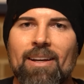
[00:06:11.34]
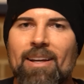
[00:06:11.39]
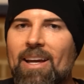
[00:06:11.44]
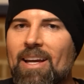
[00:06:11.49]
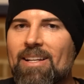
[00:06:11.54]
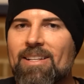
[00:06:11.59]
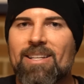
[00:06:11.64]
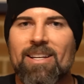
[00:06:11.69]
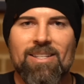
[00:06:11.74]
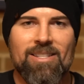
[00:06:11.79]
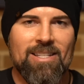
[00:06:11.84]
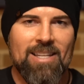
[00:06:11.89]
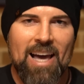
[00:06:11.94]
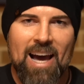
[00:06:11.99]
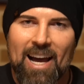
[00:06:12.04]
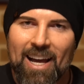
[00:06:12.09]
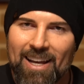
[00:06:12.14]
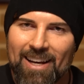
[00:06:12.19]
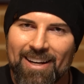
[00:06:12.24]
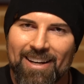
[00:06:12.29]
It does
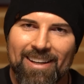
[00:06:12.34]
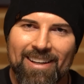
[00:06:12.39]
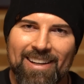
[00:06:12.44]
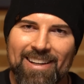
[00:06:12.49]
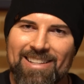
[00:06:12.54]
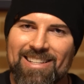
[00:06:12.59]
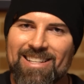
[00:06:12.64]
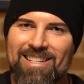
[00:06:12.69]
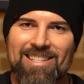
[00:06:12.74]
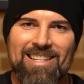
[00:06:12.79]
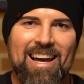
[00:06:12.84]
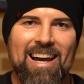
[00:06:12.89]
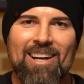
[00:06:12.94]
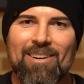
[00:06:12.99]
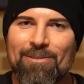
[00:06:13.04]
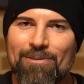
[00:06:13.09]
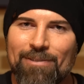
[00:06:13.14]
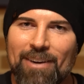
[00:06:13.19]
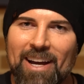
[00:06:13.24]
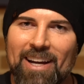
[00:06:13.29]
not
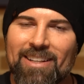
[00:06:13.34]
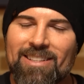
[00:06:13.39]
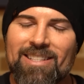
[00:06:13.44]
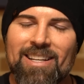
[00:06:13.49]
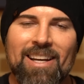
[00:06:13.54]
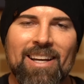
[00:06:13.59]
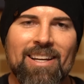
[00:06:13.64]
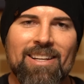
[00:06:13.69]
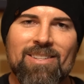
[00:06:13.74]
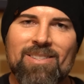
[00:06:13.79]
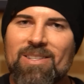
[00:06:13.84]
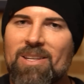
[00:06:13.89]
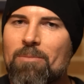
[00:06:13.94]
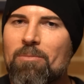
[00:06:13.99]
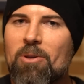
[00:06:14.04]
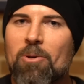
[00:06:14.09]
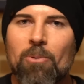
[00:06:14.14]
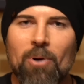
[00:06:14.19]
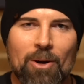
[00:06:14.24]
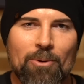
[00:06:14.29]
affect
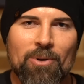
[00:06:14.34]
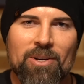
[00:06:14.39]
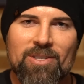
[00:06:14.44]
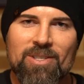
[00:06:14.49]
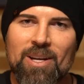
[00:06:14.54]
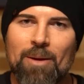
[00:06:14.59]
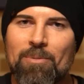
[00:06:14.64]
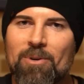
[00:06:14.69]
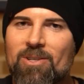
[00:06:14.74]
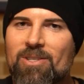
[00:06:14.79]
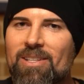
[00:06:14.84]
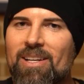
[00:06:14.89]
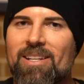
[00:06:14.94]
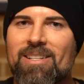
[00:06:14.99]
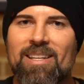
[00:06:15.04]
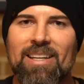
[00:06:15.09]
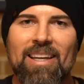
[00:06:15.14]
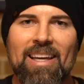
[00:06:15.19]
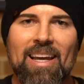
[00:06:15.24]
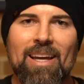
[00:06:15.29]
CB1 receptor
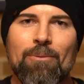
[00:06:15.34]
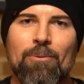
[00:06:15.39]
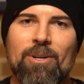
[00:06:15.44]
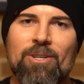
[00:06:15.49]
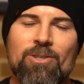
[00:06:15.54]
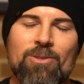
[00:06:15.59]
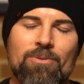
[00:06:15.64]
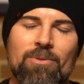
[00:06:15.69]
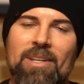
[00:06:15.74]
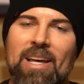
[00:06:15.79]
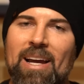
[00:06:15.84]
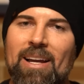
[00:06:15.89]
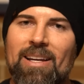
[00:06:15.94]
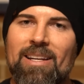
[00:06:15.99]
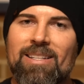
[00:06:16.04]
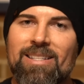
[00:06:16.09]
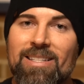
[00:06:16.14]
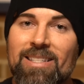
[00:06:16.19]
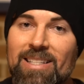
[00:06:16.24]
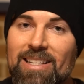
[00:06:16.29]
sites, again, which
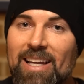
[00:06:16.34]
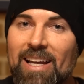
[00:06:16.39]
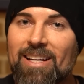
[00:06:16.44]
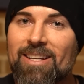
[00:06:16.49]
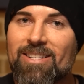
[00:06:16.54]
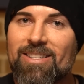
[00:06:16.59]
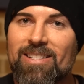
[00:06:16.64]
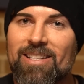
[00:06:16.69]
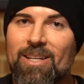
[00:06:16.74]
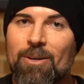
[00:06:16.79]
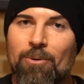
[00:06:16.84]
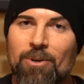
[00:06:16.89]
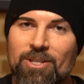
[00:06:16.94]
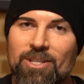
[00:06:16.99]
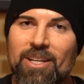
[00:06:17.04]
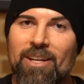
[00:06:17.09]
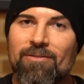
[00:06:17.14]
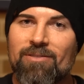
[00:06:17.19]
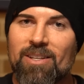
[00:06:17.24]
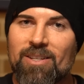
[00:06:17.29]
that is THC,
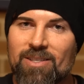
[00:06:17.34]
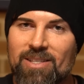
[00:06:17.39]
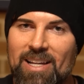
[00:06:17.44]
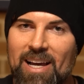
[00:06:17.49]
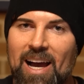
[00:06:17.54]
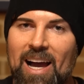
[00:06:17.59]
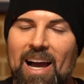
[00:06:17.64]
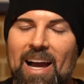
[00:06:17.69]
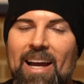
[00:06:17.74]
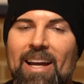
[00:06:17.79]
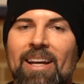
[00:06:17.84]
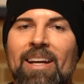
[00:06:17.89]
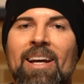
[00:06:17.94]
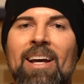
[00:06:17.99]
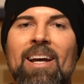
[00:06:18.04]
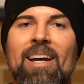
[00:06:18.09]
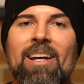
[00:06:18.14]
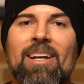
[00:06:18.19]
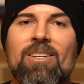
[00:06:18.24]
which gives us the high.